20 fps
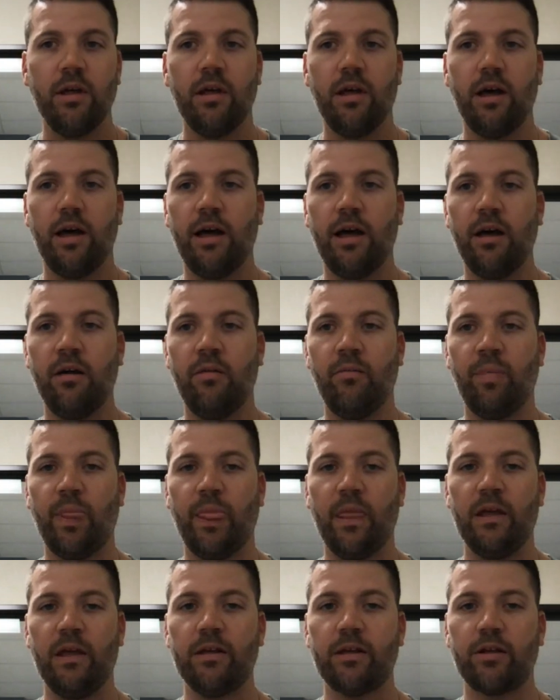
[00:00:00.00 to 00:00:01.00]

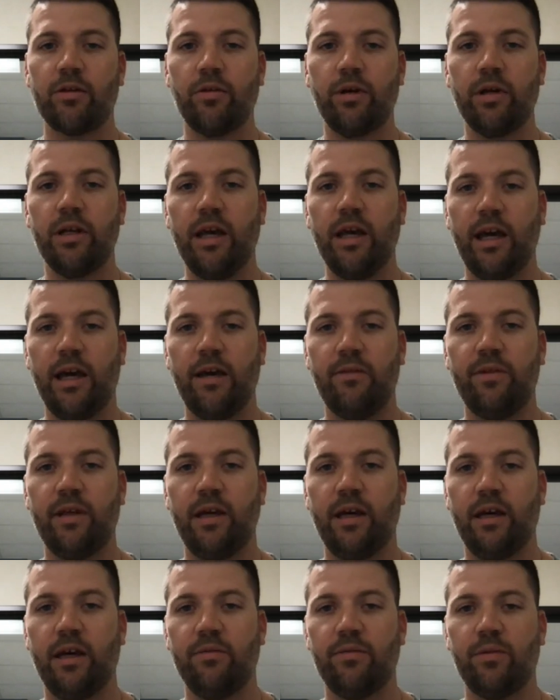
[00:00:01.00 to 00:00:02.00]
And you're going to
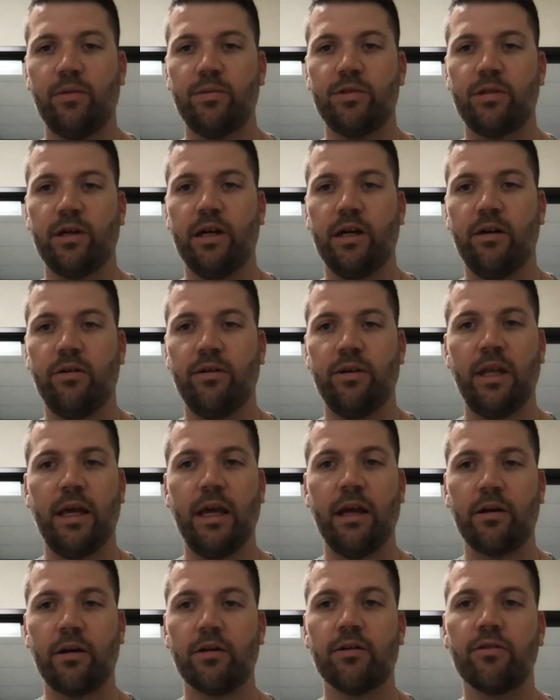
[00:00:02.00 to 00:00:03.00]
have some trial and
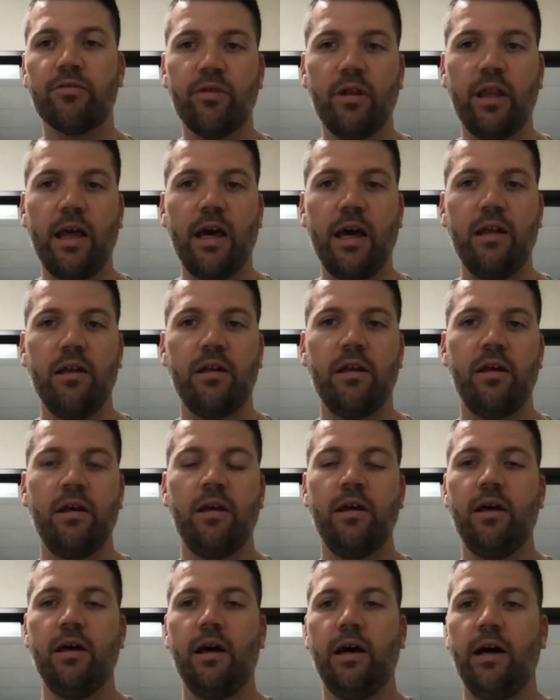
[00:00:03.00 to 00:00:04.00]
error for that.
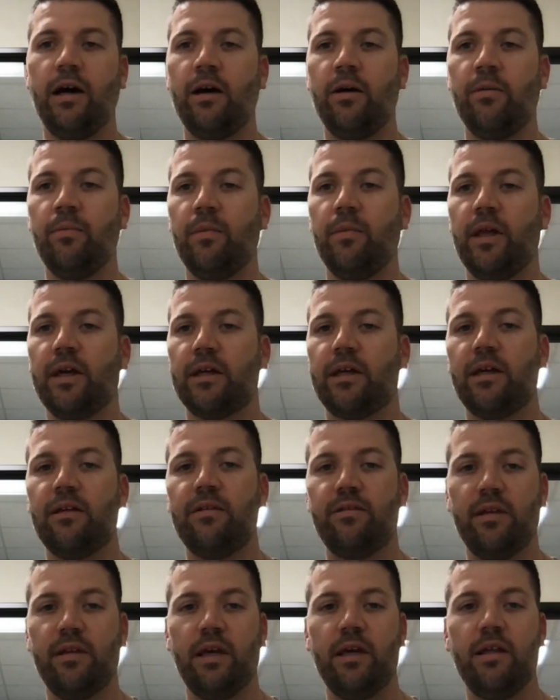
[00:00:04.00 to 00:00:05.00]
Like I
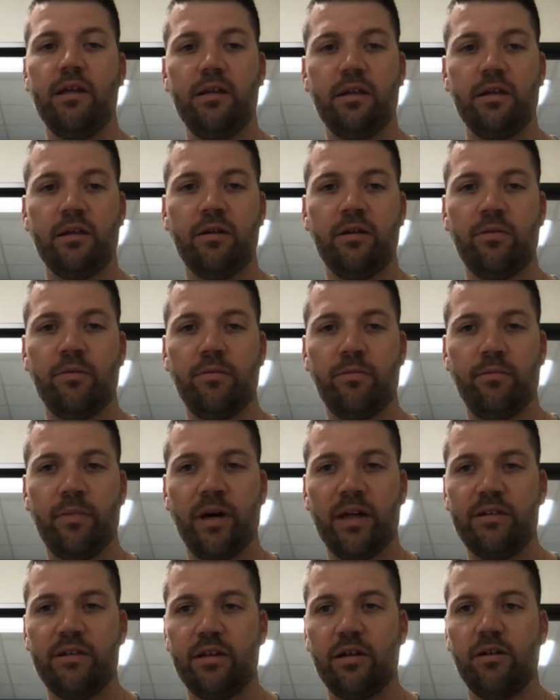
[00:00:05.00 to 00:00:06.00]
said,
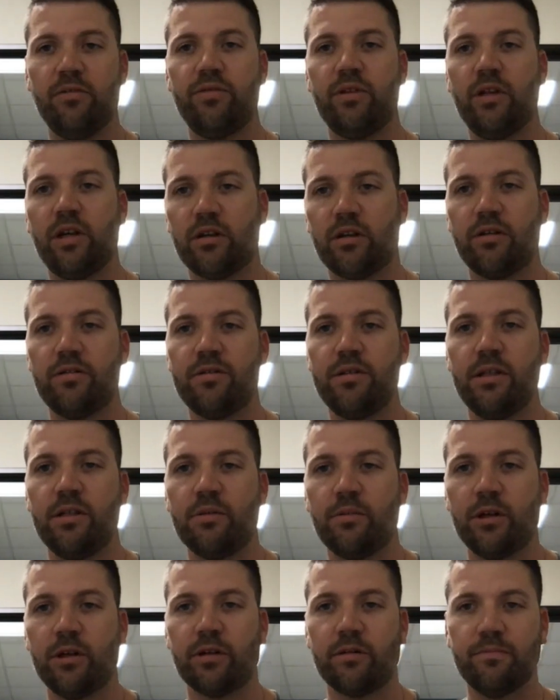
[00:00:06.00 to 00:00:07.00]
myself and Dr.
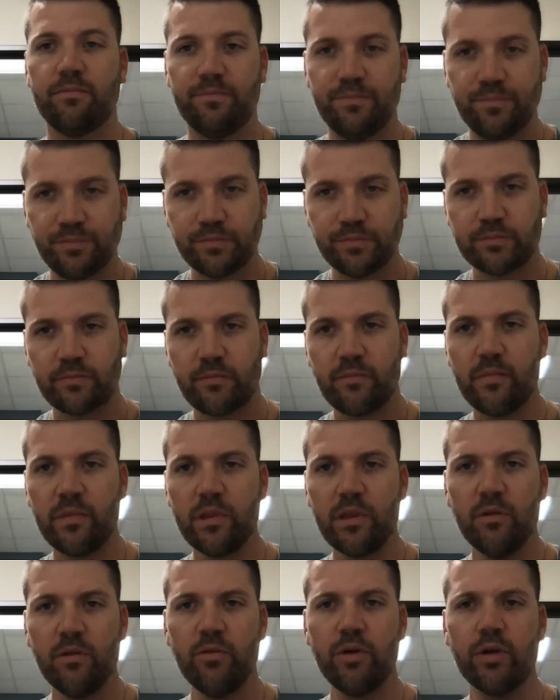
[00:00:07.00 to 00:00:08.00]
Cedermark,
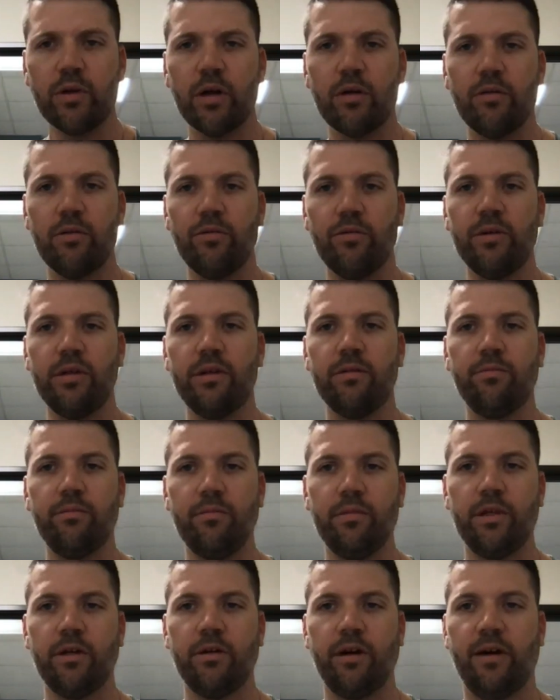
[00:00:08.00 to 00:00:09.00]
we
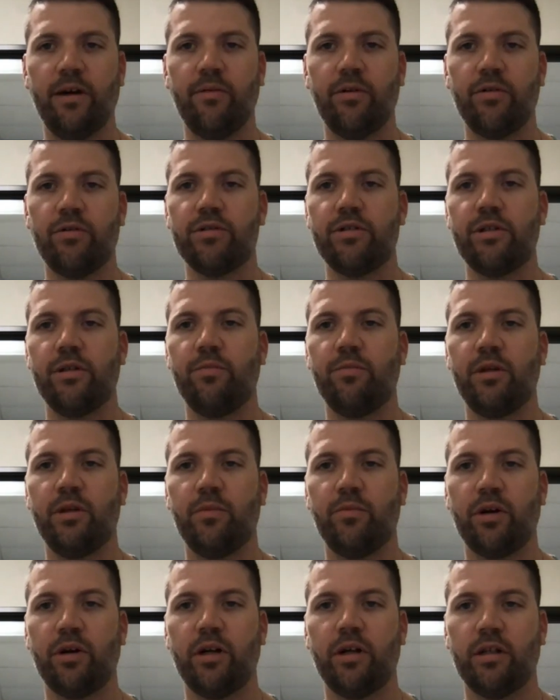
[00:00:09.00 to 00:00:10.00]
have ownership in a
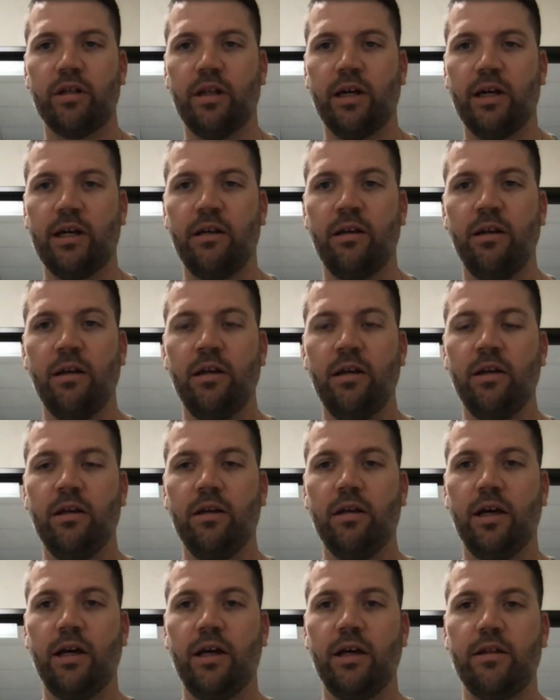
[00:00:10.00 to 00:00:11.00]
product line,
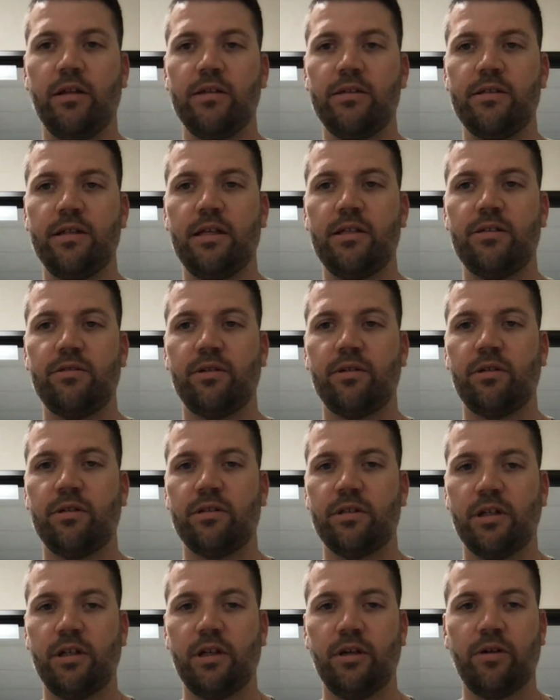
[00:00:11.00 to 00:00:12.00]
the Stay Strong
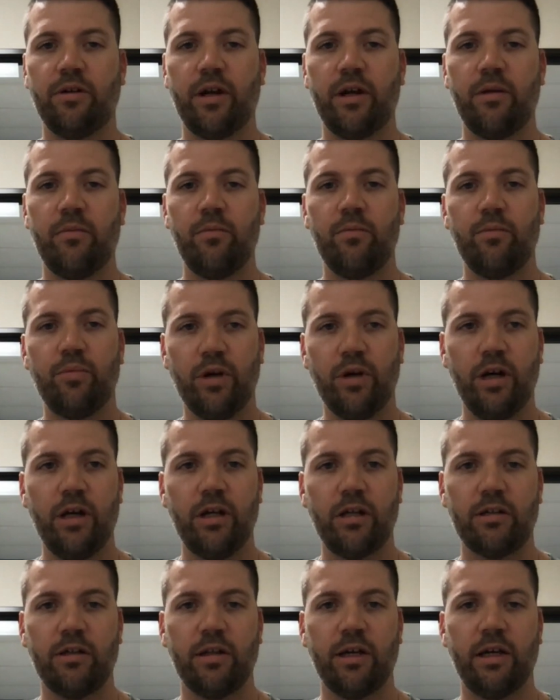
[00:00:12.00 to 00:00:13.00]
Johnny Grant
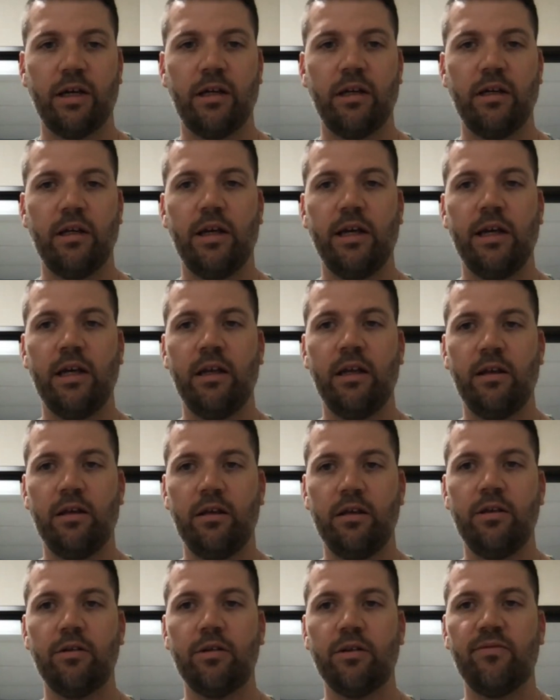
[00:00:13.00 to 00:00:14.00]
product line.
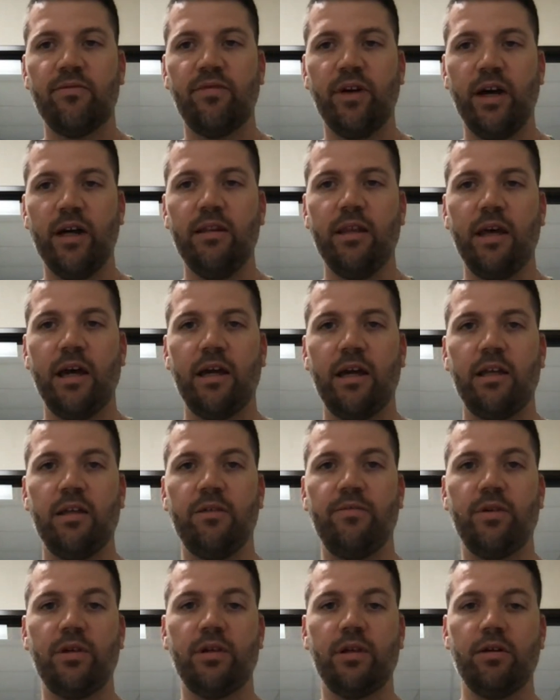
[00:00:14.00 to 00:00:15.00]
And you can find that
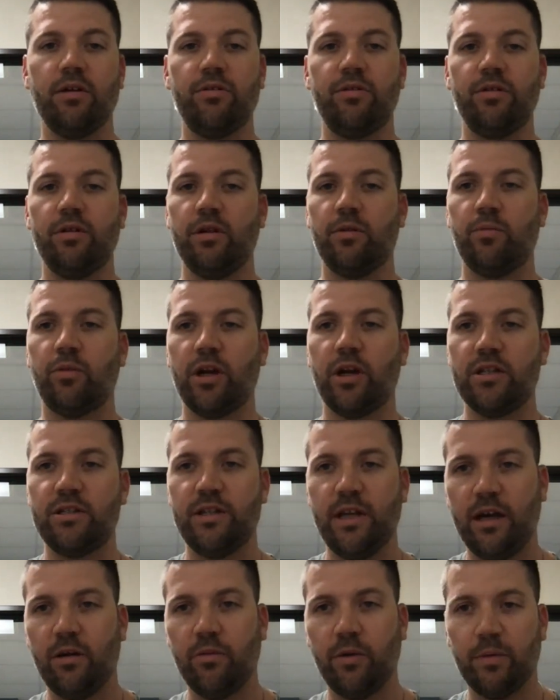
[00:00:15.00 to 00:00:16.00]
if you go to the Brain
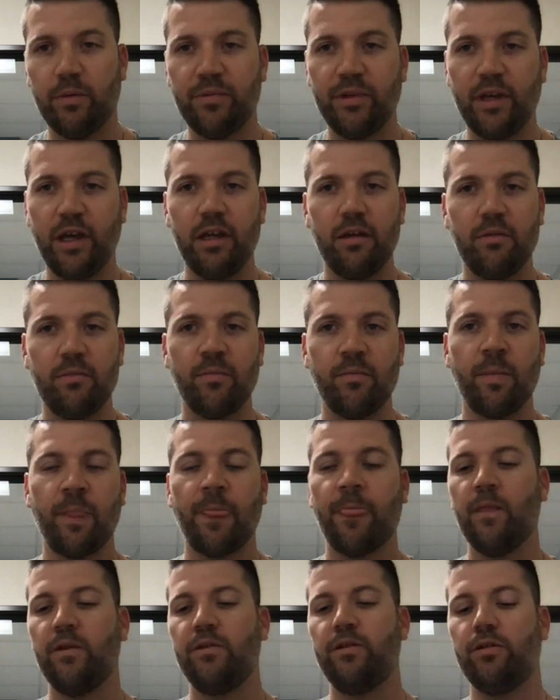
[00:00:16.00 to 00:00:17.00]
Chat website.
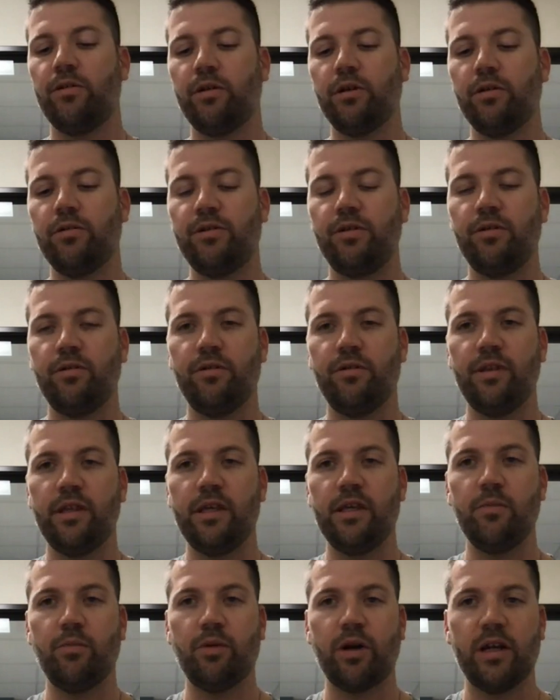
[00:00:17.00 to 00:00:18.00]
So go to
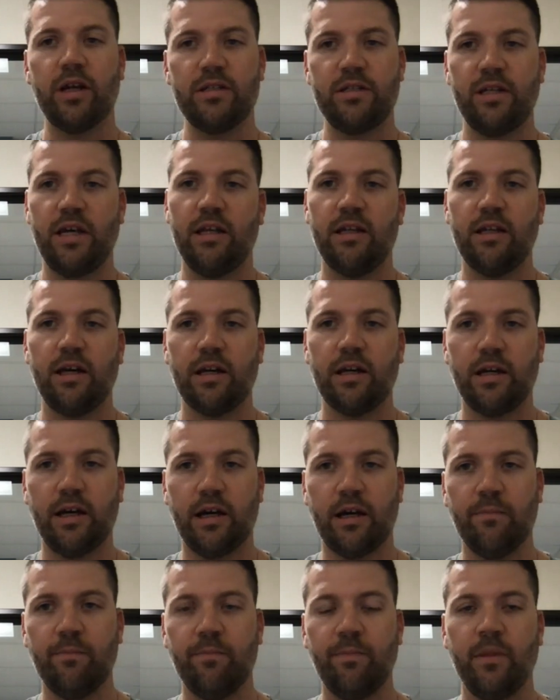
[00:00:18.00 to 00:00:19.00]

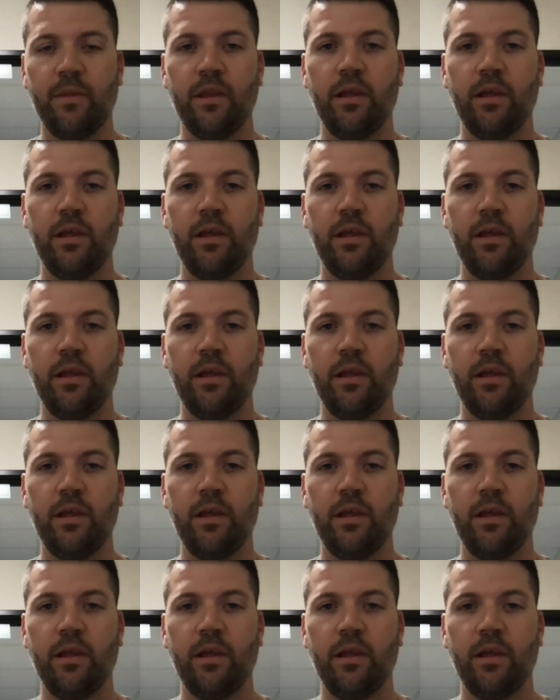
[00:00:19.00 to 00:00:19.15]
thebrainchat.com.